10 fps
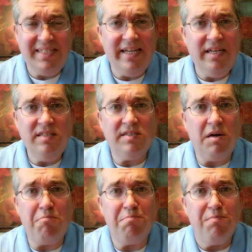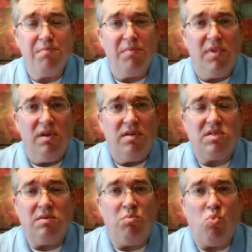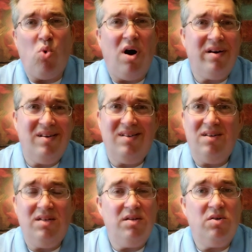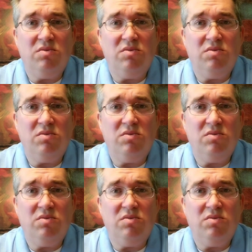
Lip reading: Taking some water,